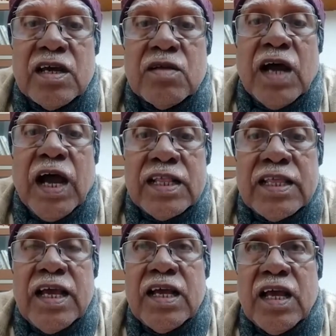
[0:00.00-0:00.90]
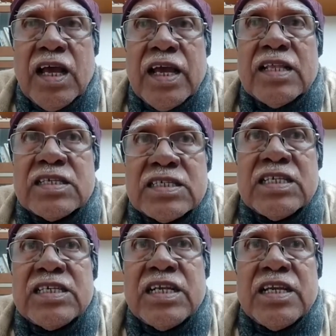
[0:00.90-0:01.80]
I think
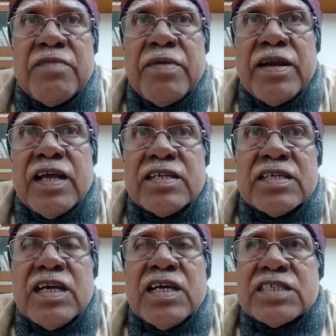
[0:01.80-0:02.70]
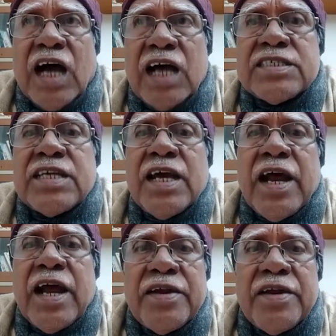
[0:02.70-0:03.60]
since independence, such an
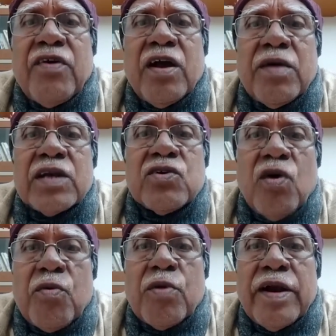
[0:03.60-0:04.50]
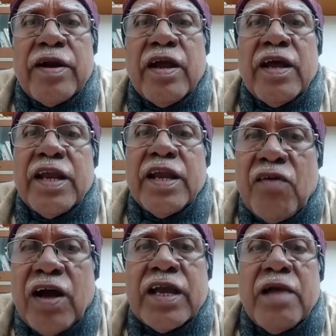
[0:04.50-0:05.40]
anti-farmer government
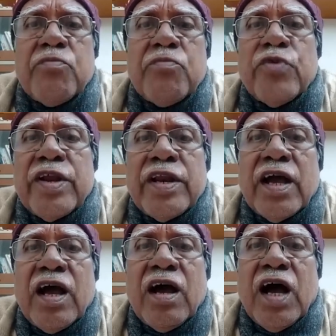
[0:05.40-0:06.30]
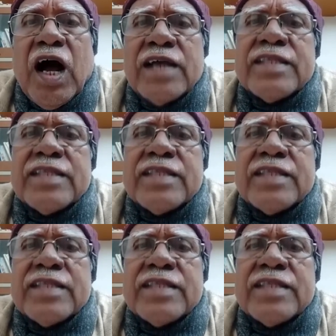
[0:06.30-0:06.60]
never came to India. Other